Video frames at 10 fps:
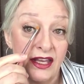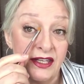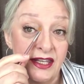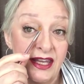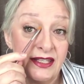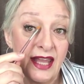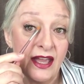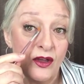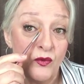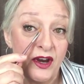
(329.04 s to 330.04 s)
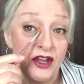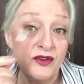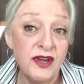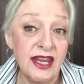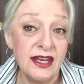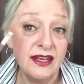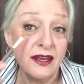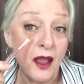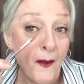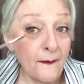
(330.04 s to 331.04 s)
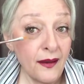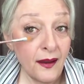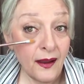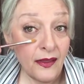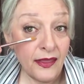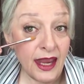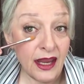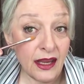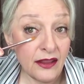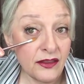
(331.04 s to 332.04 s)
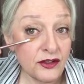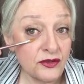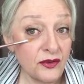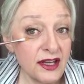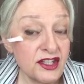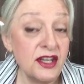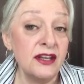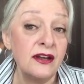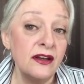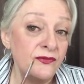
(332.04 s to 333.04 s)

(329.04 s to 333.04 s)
detail where you need it. Trench here,